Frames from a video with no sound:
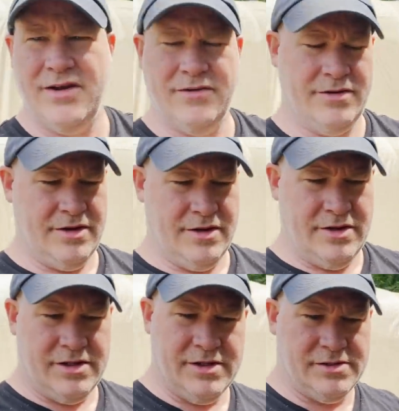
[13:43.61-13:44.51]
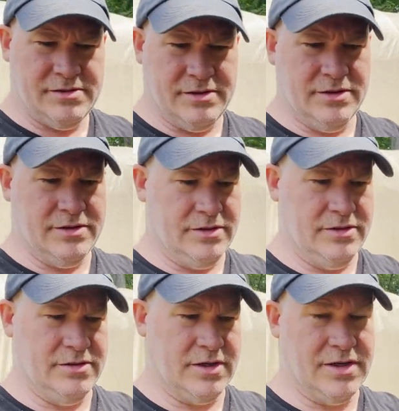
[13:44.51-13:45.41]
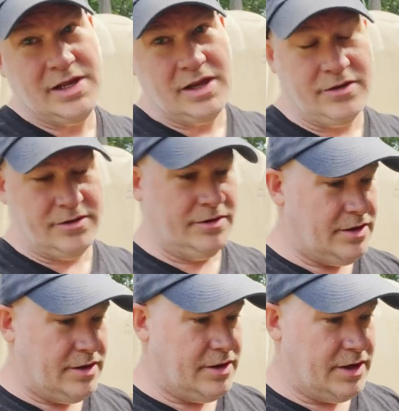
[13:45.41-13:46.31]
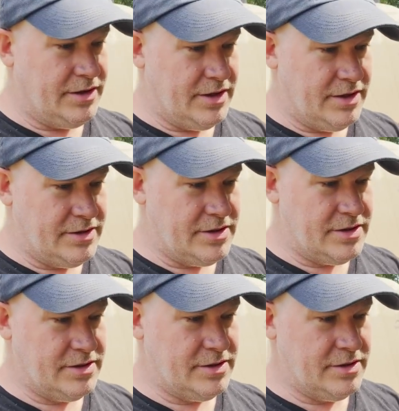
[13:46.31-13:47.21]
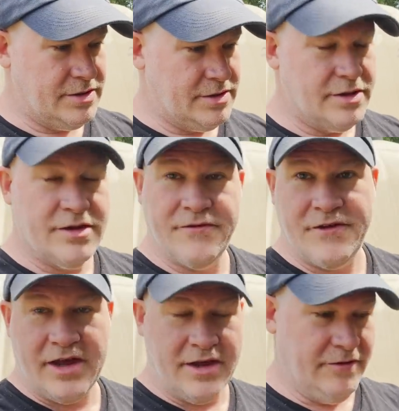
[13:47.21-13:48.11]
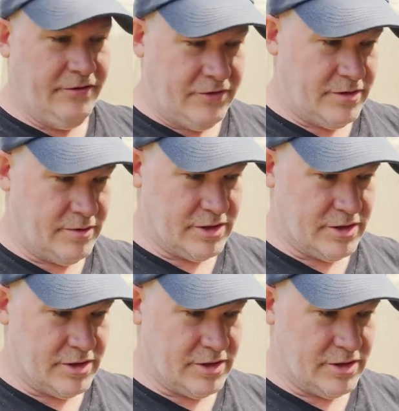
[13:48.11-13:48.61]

down into a little container. And then the fan from